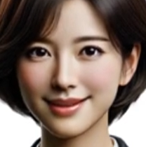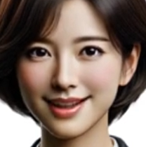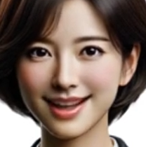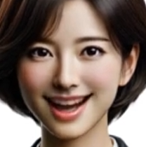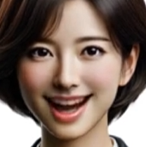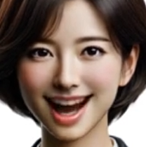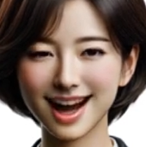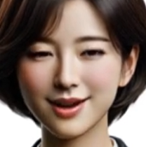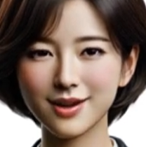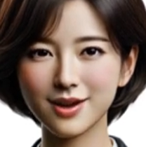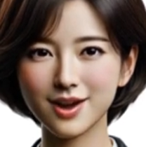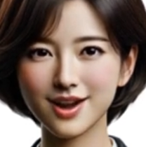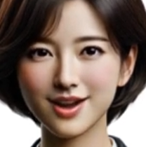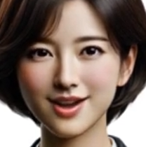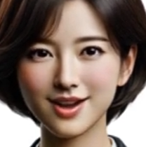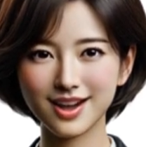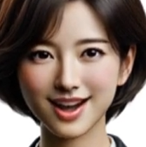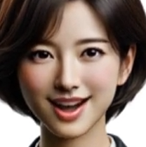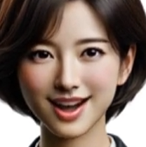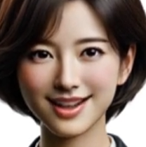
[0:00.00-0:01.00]
Now,
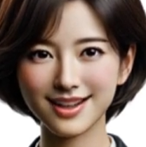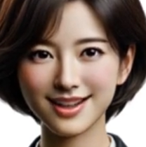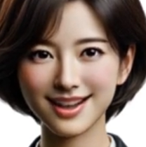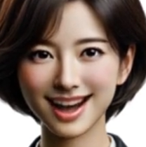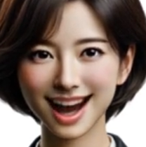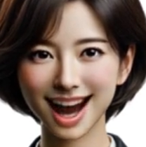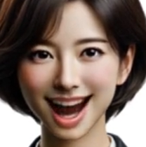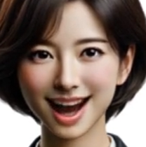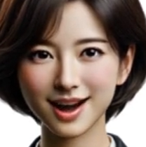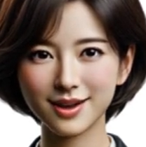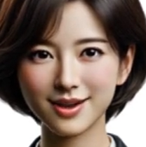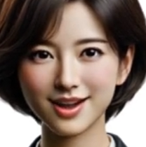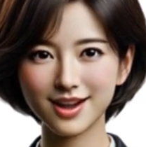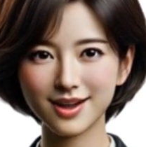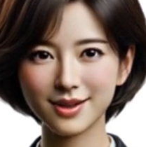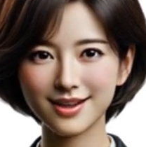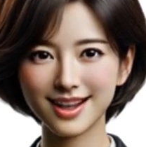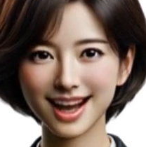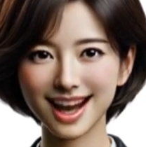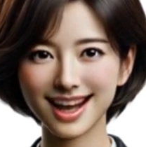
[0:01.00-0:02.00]
your turn. How do
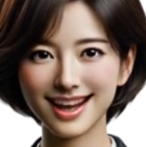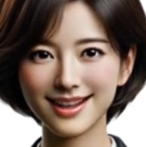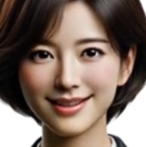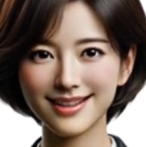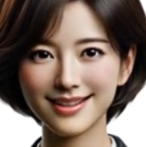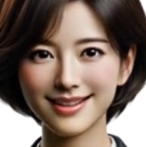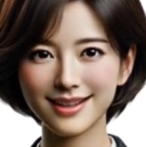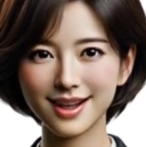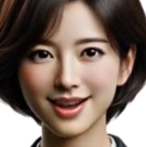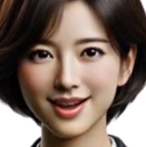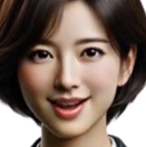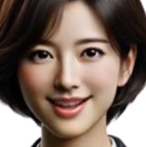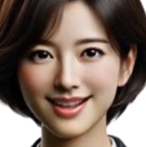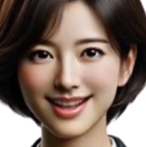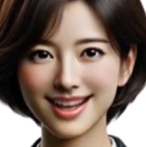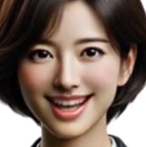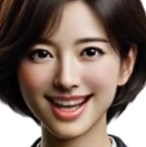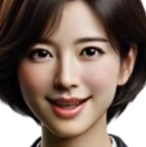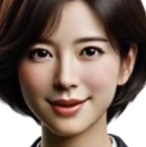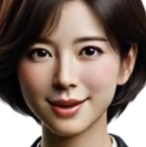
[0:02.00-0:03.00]
you say, there are
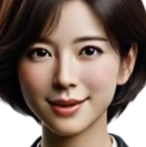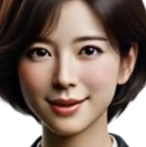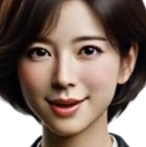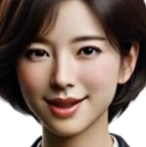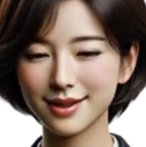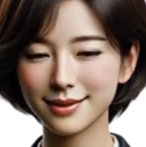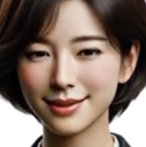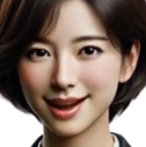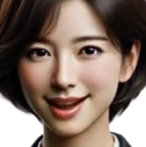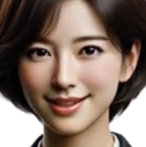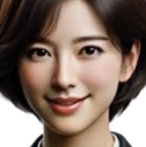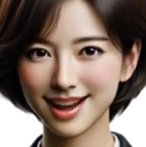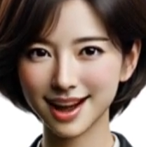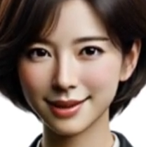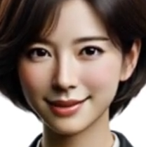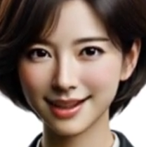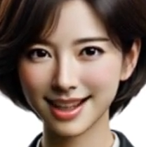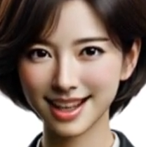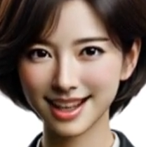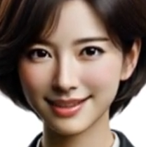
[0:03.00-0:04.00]
6 people in my
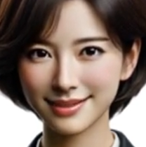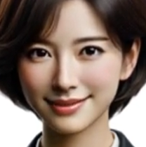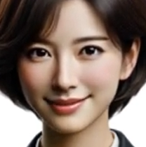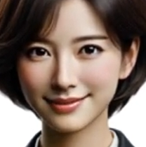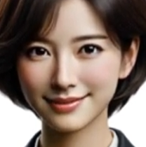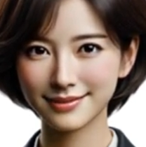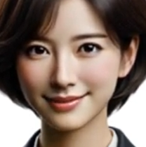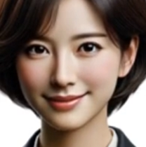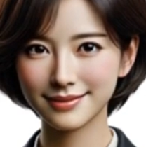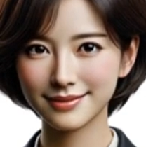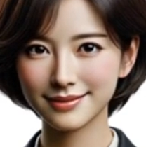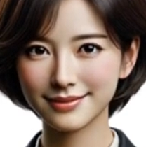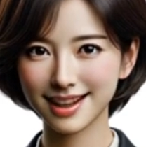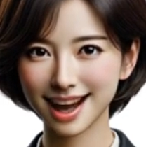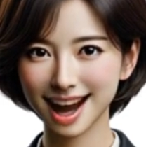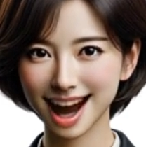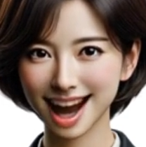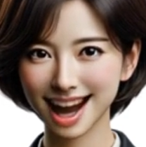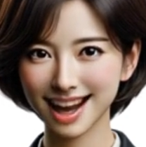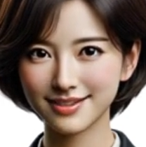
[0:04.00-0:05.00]
family?
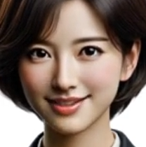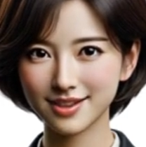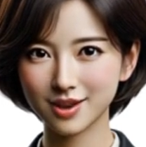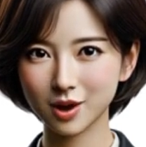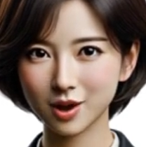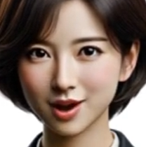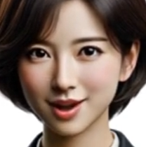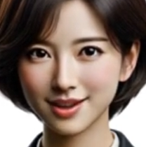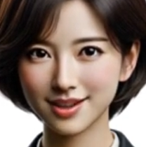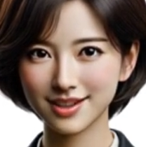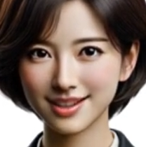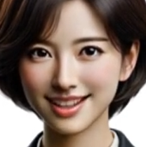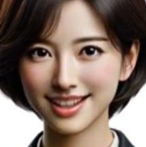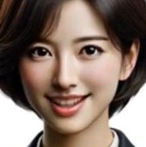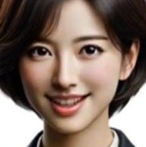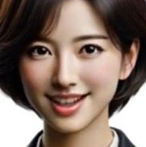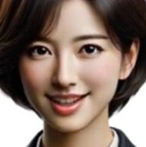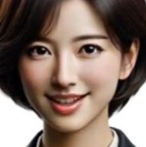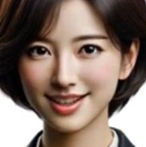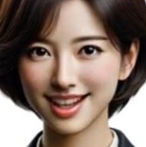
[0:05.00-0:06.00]
I have 2 older
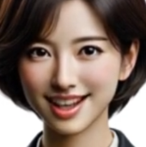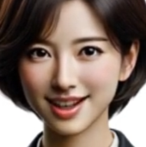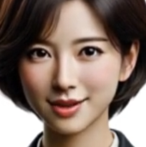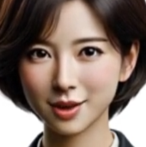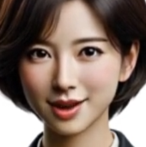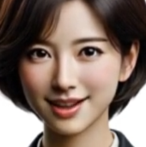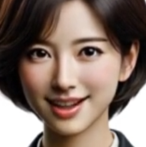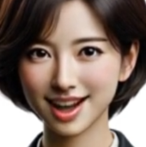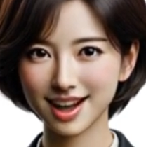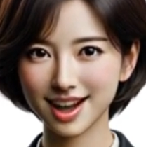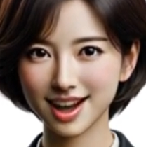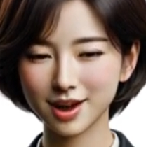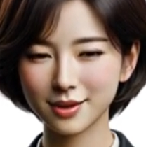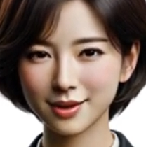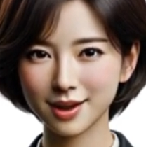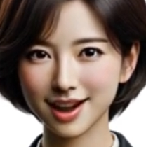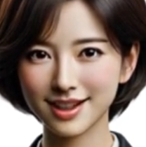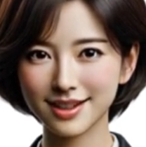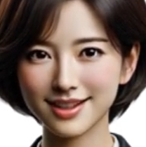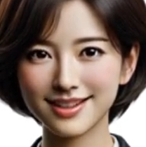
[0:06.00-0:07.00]
sisters and 1 younger
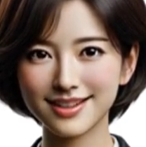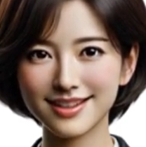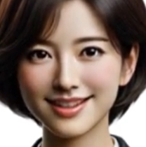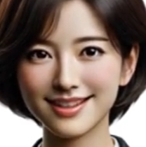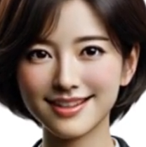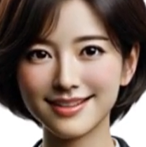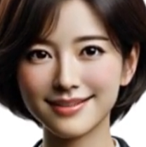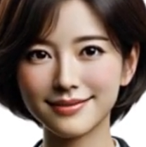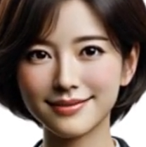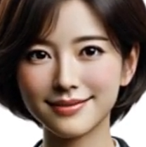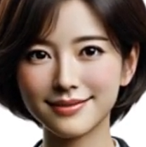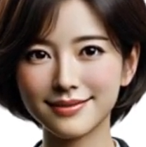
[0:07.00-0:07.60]
brothers.